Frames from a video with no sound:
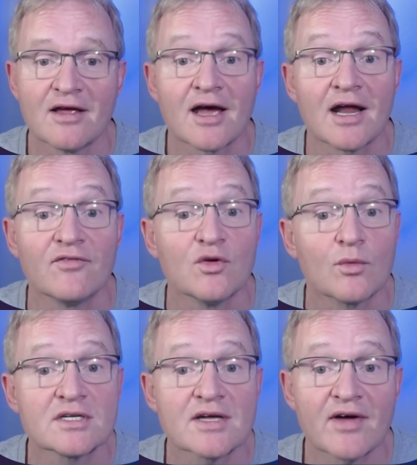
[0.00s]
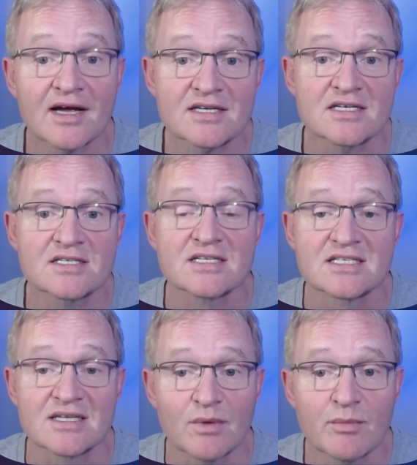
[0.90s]
And if you want to have access to
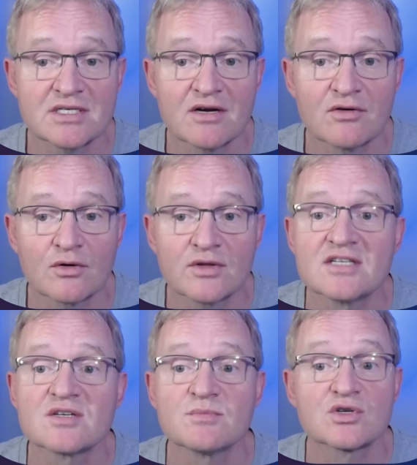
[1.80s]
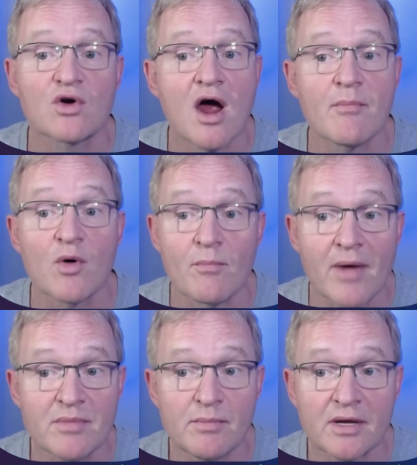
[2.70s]
similar material, then subscribe or
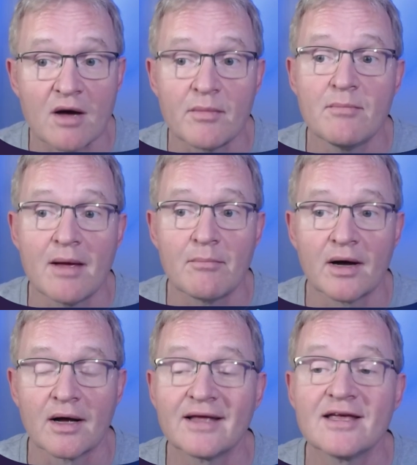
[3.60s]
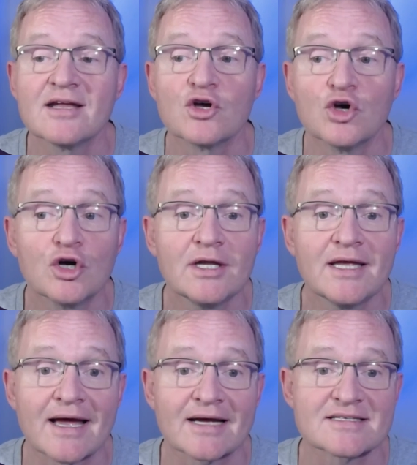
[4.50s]
maybe become a member and get early
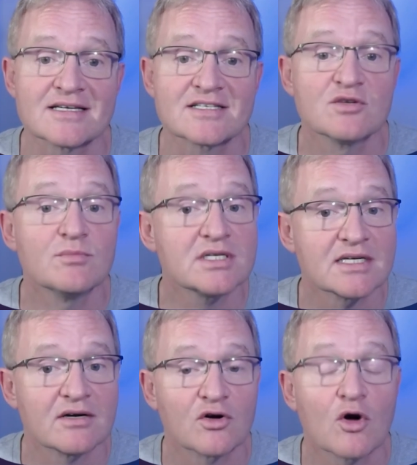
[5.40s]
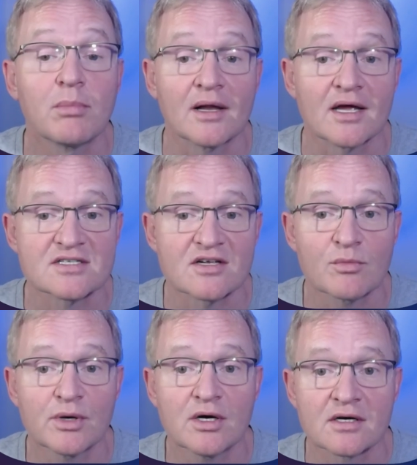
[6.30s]
access to material plus other
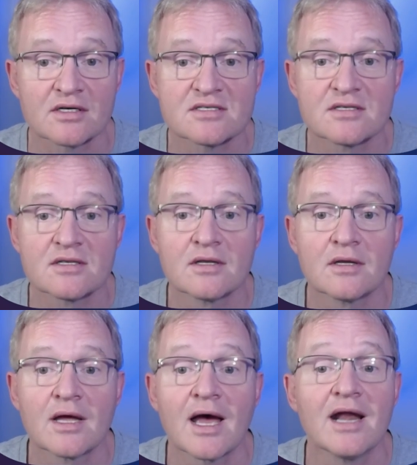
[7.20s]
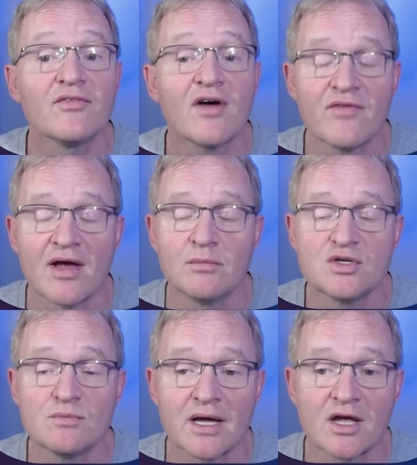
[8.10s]
perks. And if I've helped
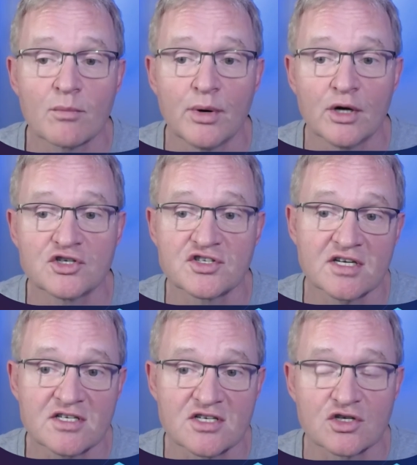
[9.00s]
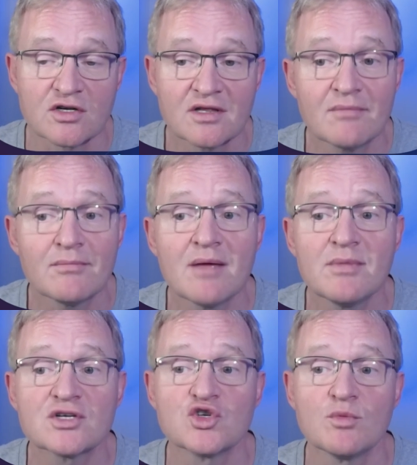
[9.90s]
you make a purchasing decision, then maybe
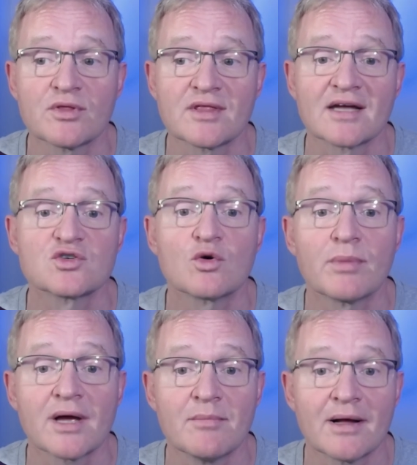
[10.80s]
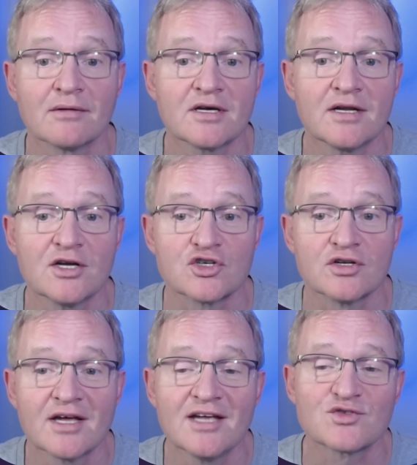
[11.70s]
a super thanks or a PayPal donation.
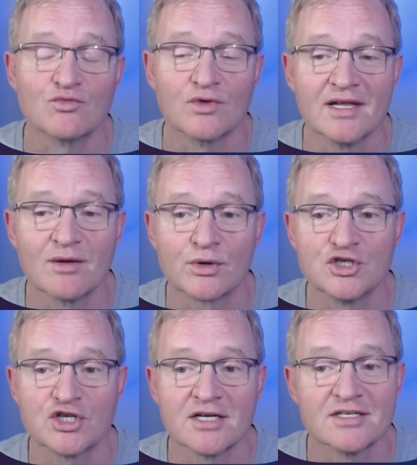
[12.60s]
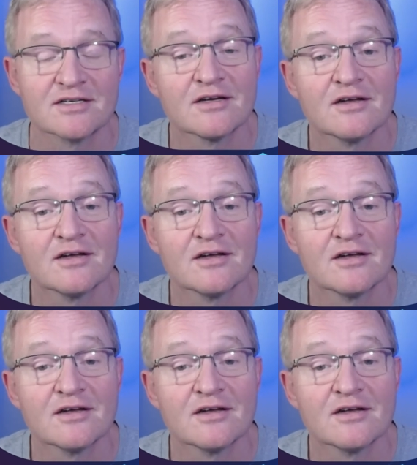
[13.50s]
It's really appreciated.